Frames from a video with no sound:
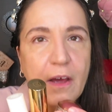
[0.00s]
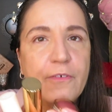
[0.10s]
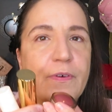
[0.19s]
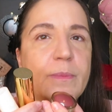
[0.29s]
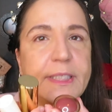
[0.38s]

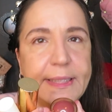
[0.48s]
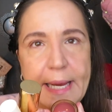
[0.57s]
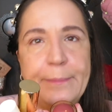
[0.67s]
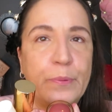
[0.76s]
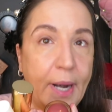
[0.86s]
from the
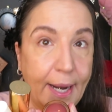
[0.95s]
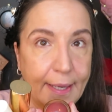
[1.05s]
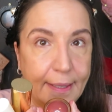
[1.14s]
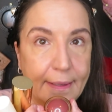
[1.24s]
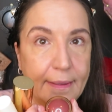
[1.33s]
same
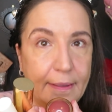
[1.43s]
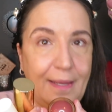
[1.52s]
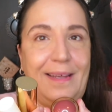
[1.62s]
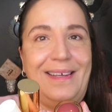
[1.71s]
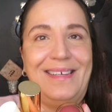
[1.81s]
brand.
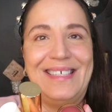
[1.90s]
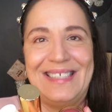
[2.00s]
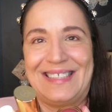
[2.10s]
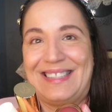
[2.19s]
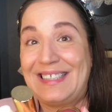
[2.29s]

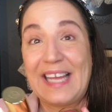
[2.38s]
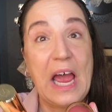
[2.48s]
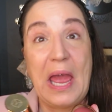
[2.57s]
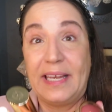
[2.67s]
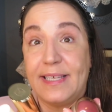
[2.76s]

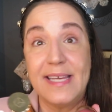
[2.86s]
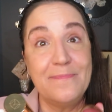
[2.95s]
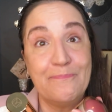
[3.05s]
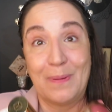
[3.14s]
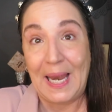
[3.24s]
I
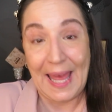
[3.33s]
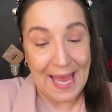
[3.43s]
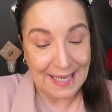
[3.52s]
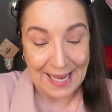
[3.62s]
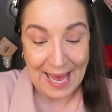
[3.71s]
didn't
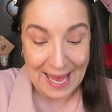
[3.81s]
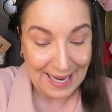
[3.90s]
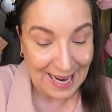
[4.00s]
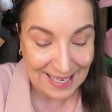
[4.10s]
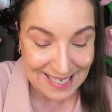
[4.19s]
plan
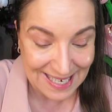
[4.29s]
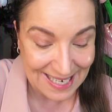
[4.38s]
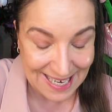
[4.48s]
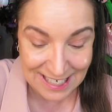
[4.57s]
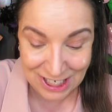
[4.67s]
that. I
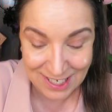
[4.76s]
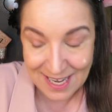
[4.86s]
didn't. It